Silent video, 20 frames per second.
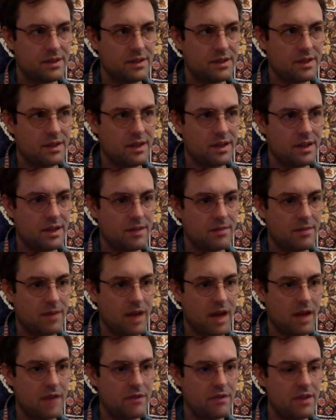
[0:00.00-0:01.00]

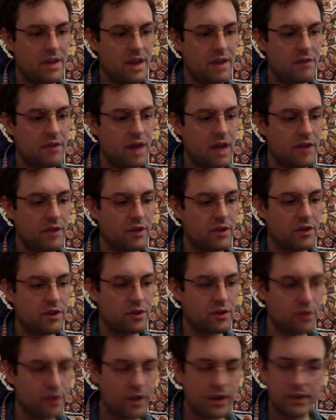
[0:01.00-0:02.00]
I've never had the
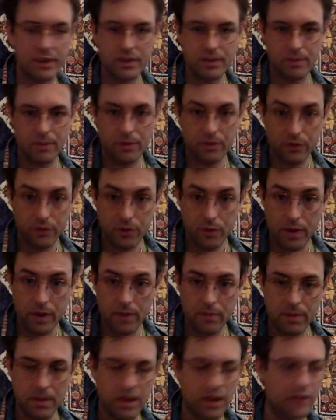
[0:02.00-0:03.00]
courage to pursue
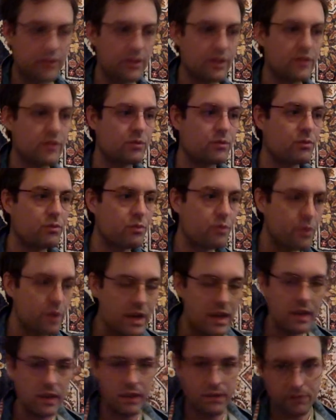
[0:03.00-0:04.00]
it, because it's
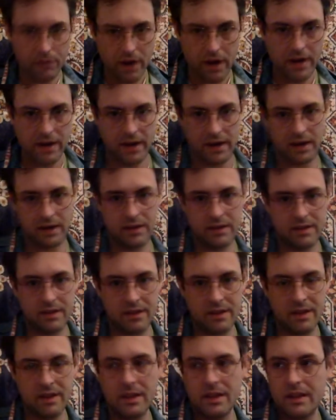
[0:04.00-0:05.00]
really frightening
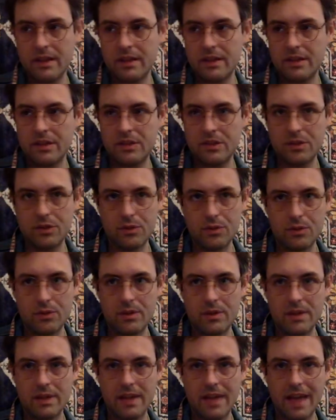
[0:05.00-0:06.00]

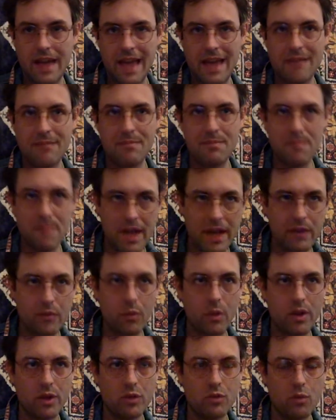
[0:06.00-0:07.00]
to admit
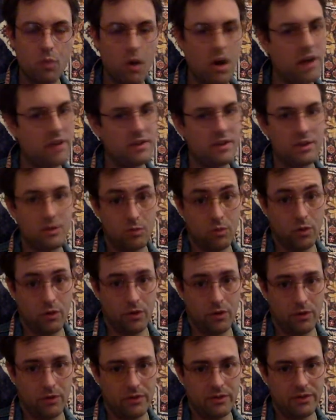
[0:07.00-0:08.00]
what you want in the
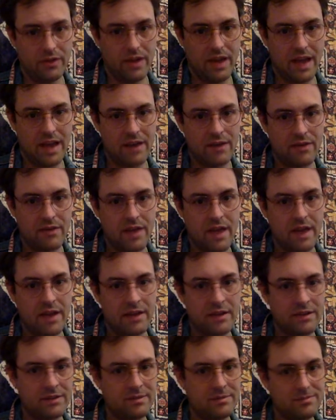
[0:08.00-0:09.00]
world and
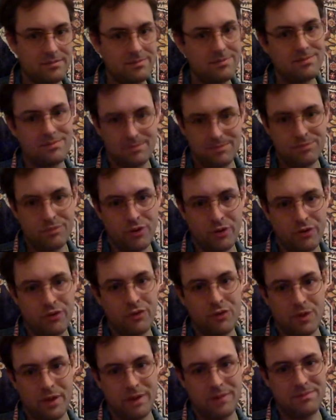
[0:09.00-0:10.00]
then
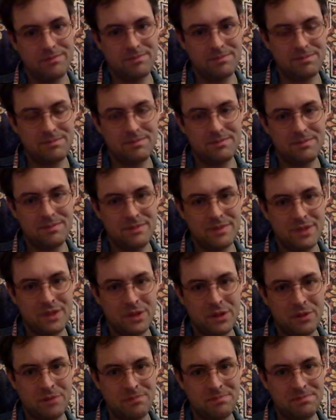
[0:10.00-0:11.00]
pursue it, you
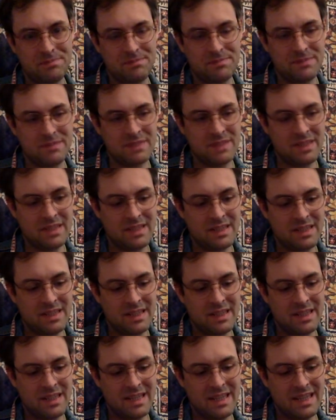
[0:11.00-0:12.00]
know?
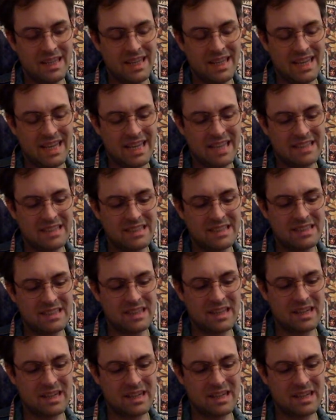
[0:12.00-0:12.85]
it's